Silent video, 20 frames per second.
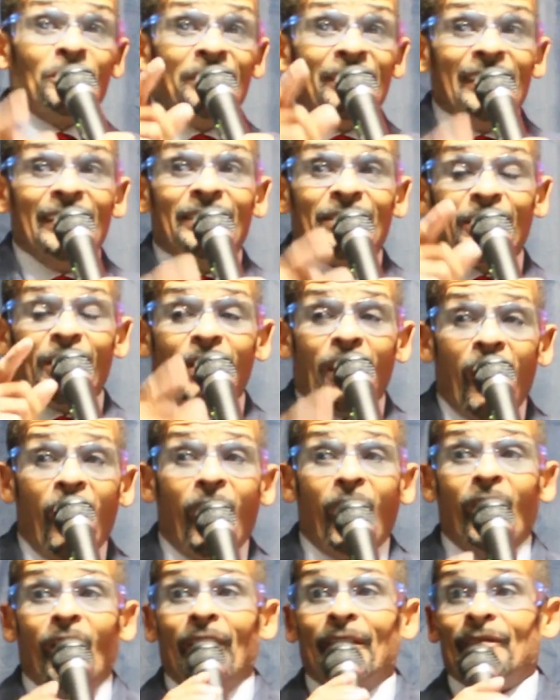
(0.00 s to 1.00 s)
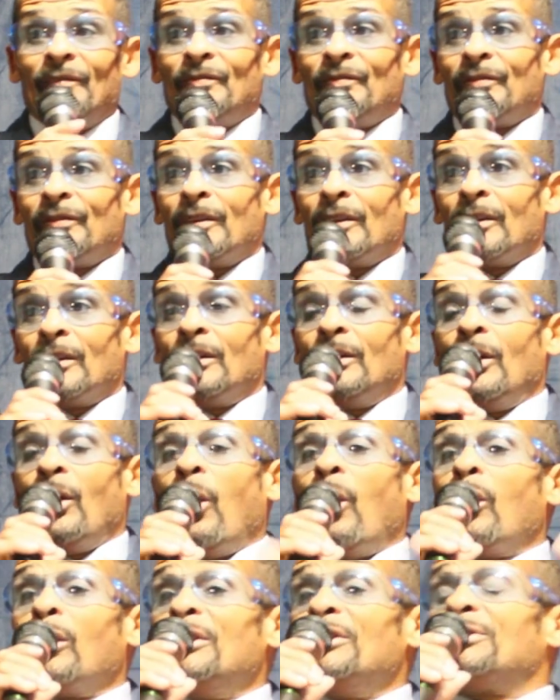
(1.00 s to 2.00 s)
need the Lord.
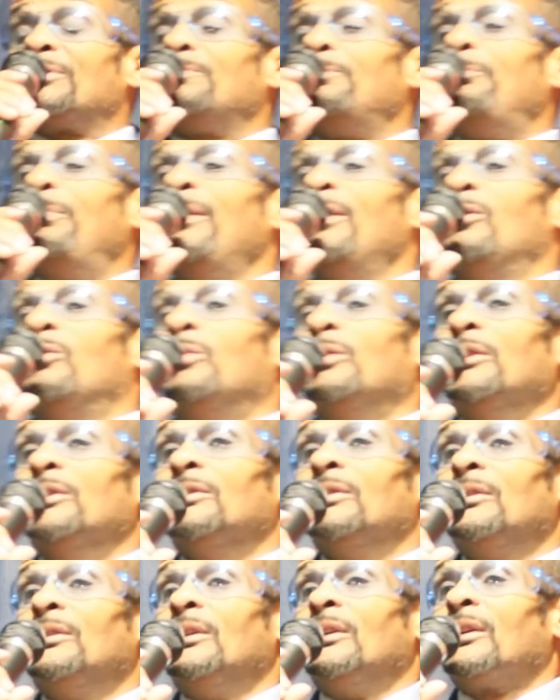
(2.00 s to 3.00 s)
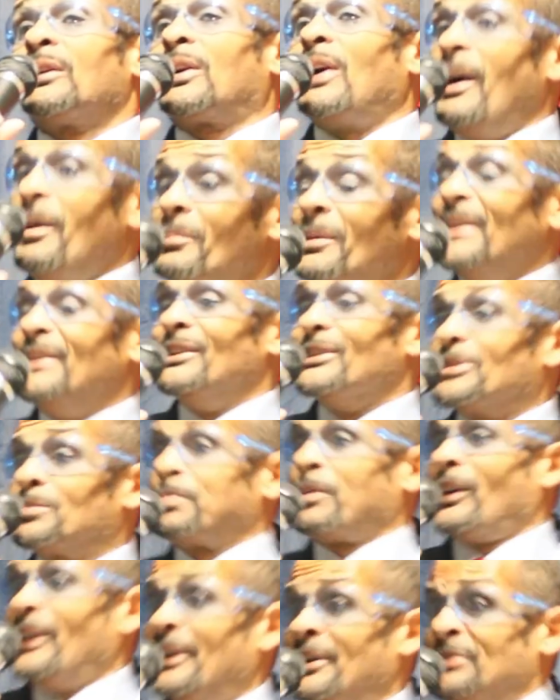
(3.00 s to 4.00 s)
Holy Spirit, come in this
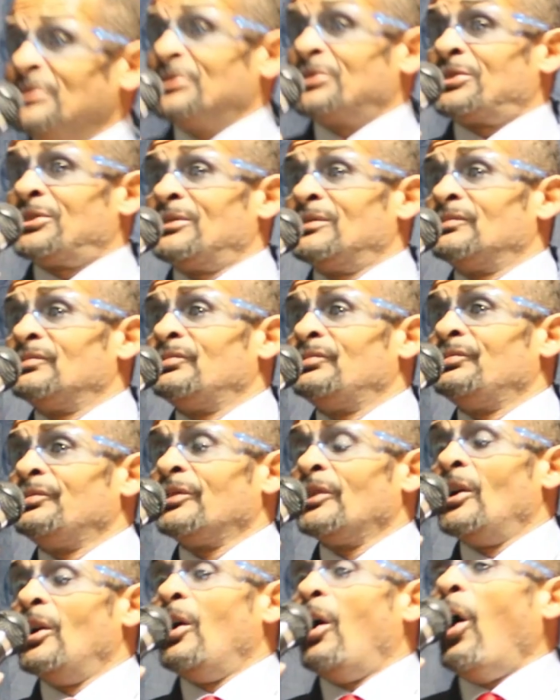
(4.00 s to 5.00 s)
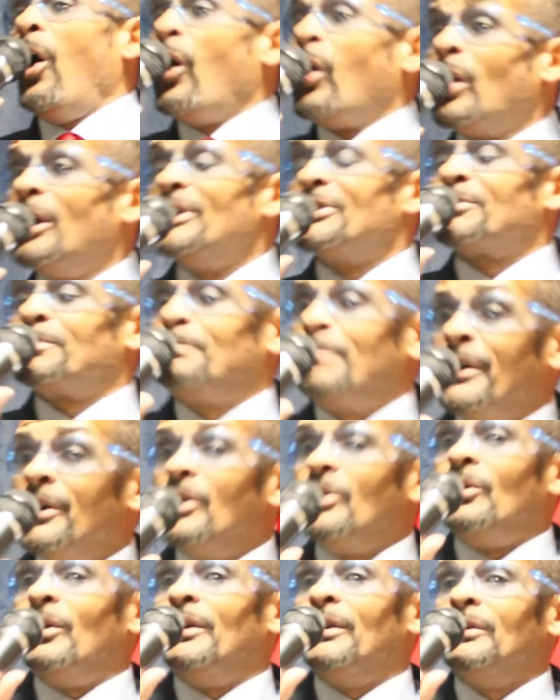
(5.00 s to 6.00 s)
place. Holy
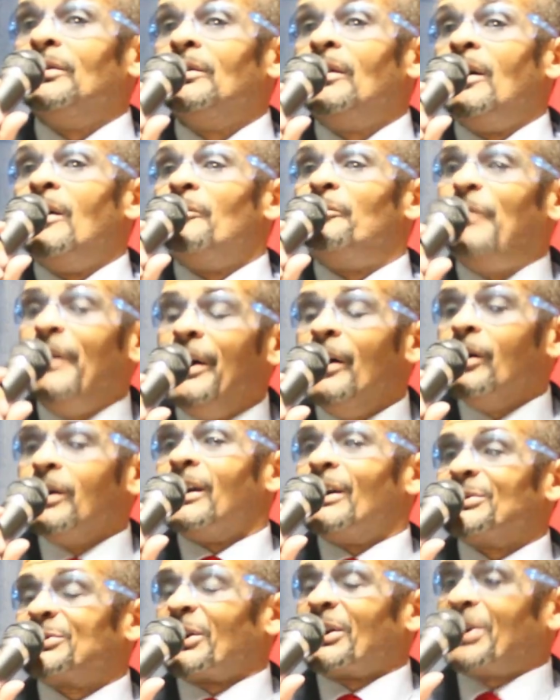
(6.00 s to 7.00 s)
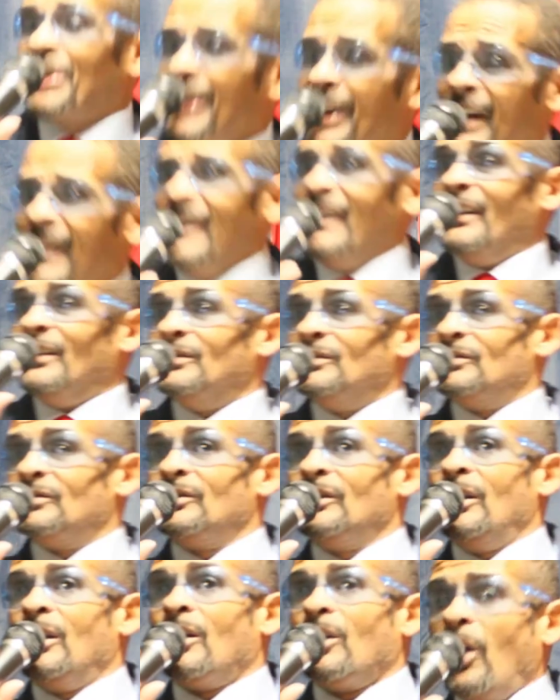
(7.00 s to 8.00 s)
Spirit, fill us
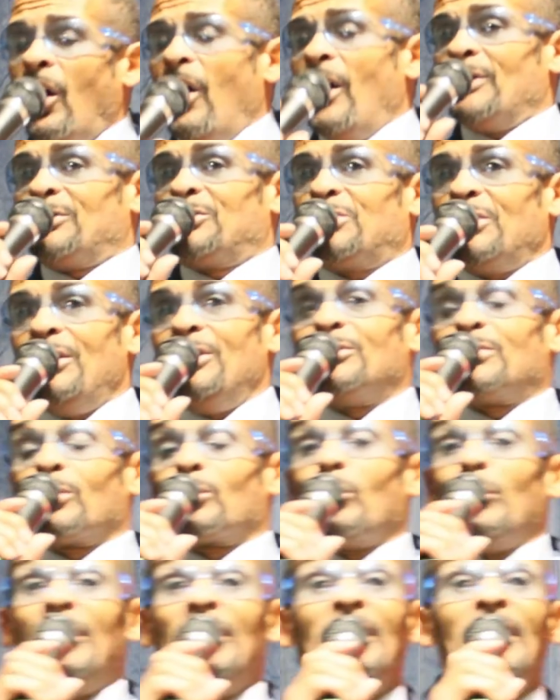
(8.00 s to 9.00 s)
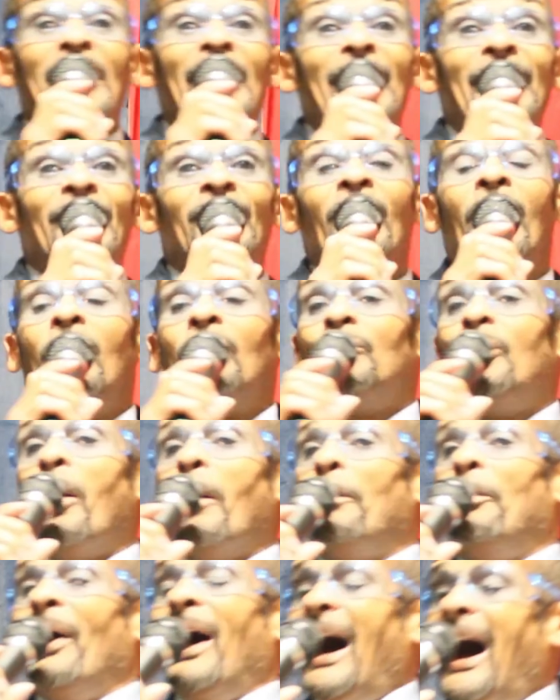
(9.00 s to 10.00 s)
again. Lord Jesus, we need
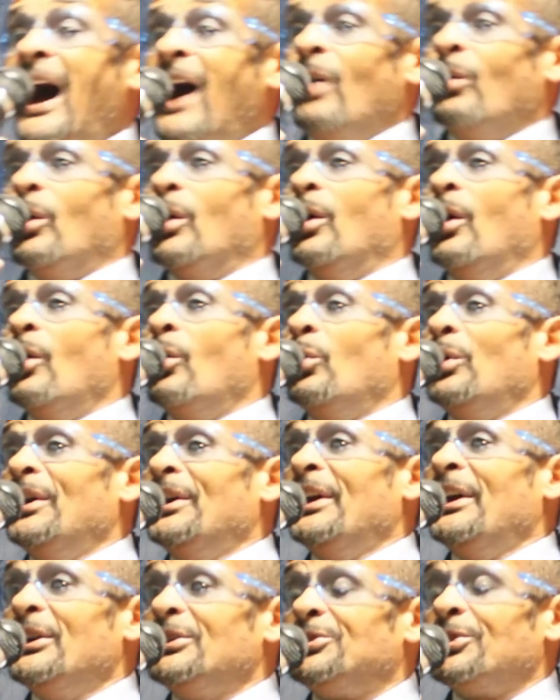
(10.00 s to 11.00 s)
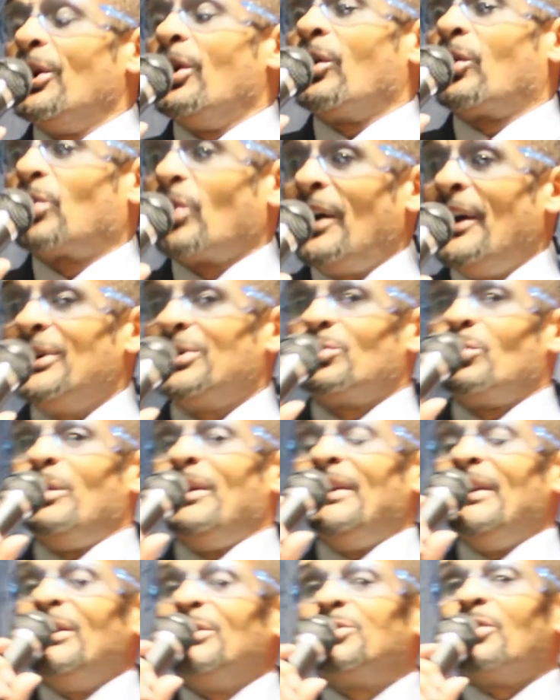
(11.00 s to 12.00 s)
your power. We need your grace.
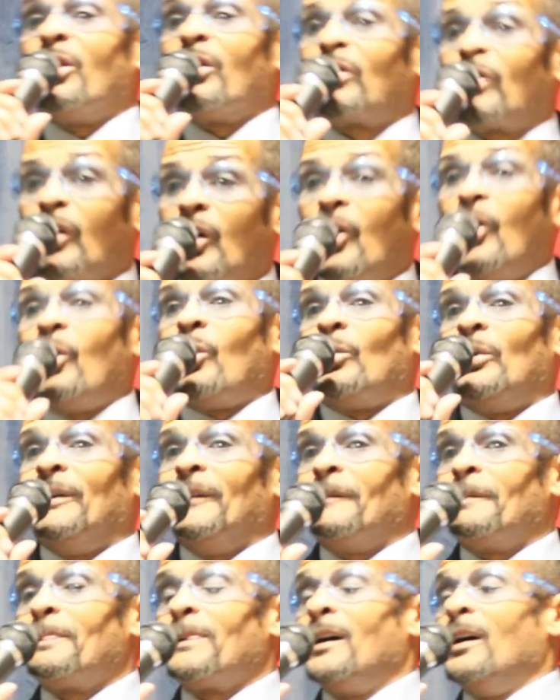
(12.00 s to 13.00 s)
We need your glory.